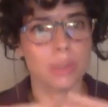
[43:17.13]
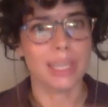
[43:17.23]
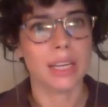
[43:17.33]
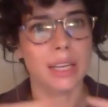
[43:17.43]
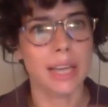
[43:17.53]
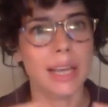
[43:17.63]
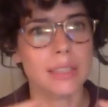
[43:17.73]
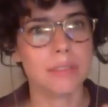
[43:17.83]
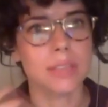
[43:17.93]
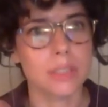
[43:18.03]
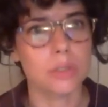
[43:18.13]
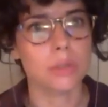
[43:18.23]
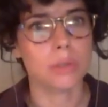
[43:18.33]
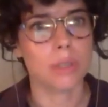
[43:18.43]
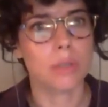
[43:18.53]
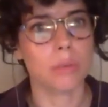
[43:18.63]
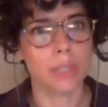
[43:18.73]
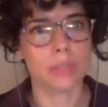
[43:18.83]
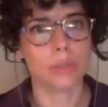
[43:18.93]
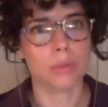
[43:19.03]
connective tissues on which
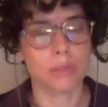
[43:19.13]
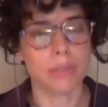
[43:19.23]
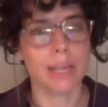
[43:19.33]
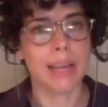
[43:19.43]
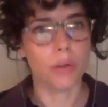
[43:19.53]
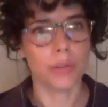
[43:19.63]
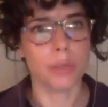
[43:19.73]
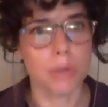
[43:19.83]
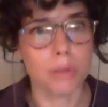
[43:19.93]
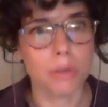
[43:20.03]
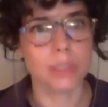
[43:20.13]
sort of a healthy world